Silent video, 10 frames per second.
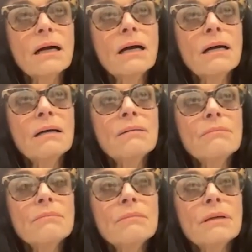
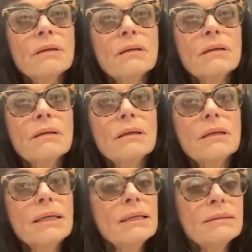
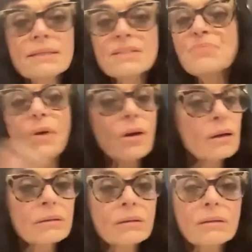in this
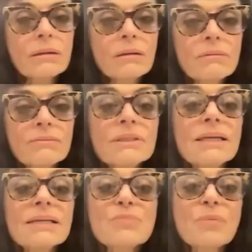part of the
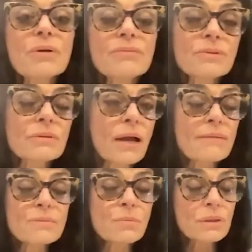next part of your
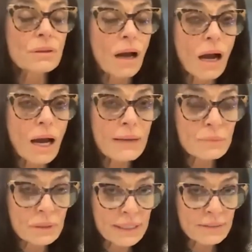lives. What I
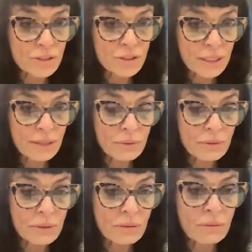would like to share
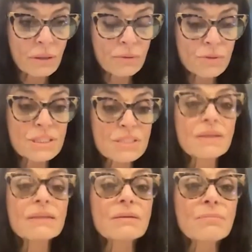with you, which has been the